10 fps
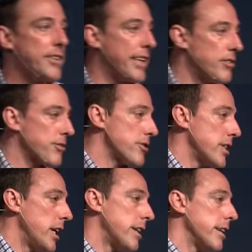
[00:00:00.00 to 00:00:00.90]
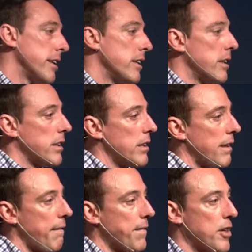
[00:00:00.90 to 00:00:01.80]
against Christianity.
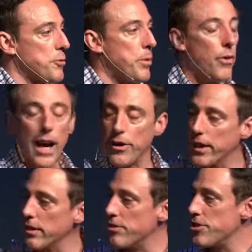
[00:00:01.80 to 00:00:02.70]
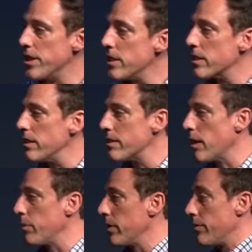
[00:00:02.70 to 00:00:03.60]
I spoke out against Jesus. I
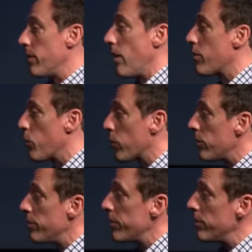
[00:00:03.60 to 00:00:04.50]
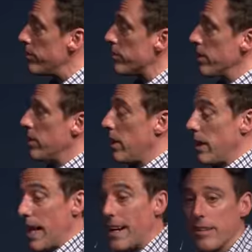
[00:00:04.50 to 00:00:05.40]
believed in other worldviews, a
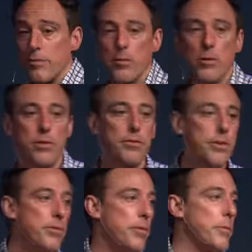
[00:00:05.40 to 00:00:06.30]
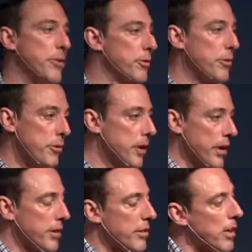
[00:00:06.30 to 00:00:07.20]
lot of different worldviews. I've been through
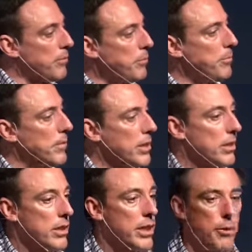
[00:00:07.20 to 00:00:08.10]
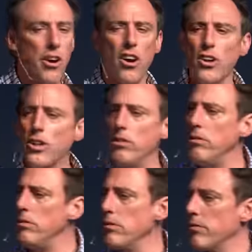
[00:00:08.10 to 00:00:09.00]
a ton of them. And I would argue
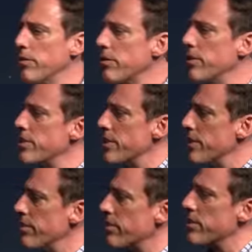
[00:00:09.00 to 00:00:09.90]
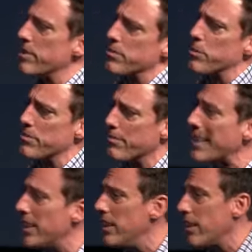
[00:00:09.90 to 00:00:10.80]
with Christians that Jesus wasn't
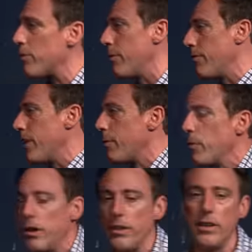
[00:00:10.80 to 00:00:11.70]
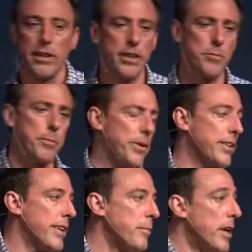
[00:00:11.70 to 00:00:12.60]
real. That was my favorite one. That comes up all the
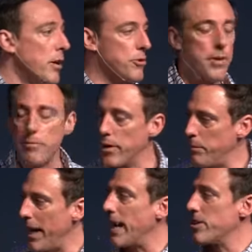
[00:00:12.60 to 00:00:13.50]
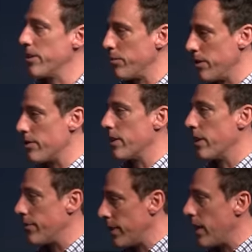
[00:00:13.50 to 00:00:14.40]
time, which is why I'm very passionate when I start
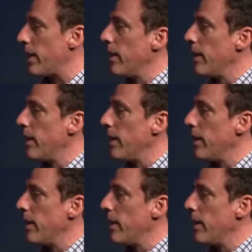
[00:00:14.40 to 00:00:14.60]
giving that